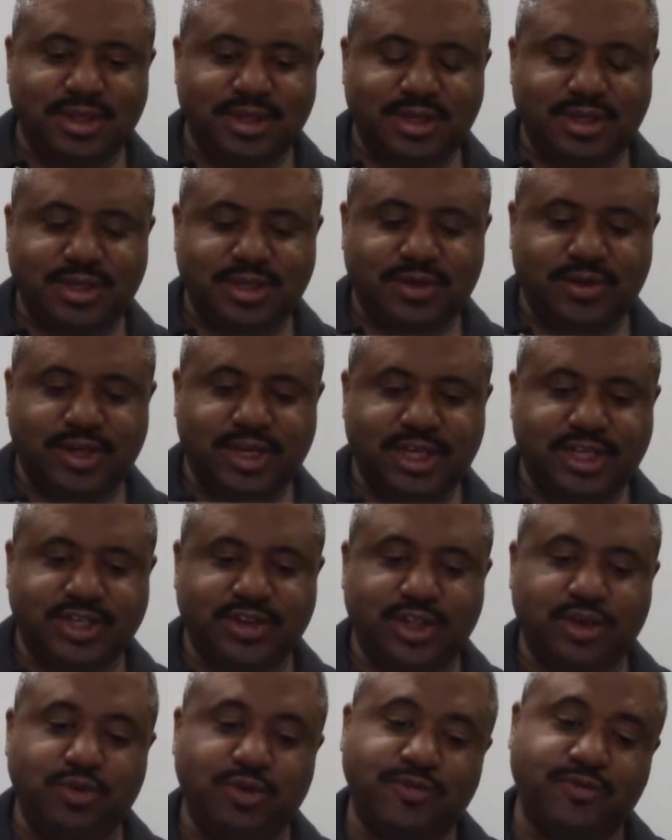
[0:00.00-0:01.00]
So
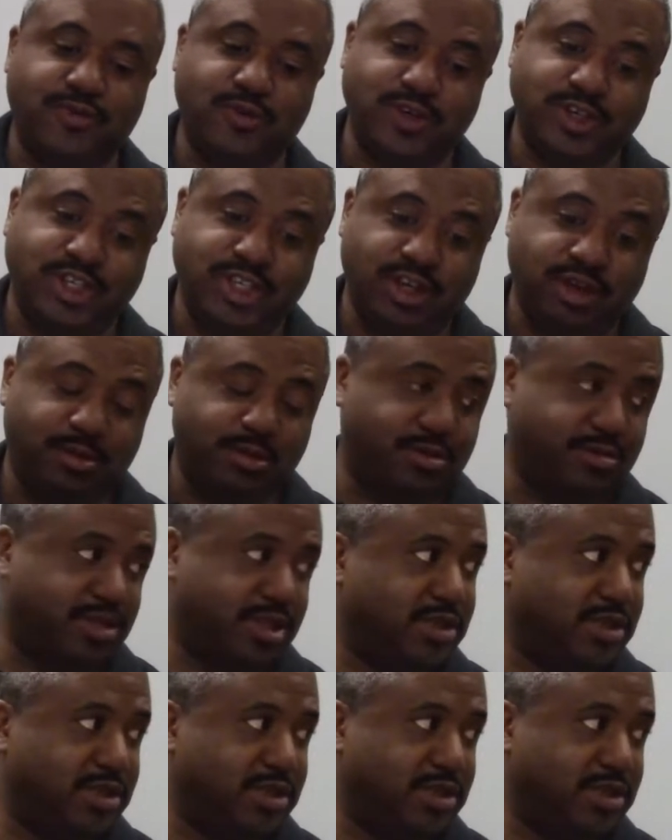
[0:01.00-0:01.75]
there were 4 cherubim.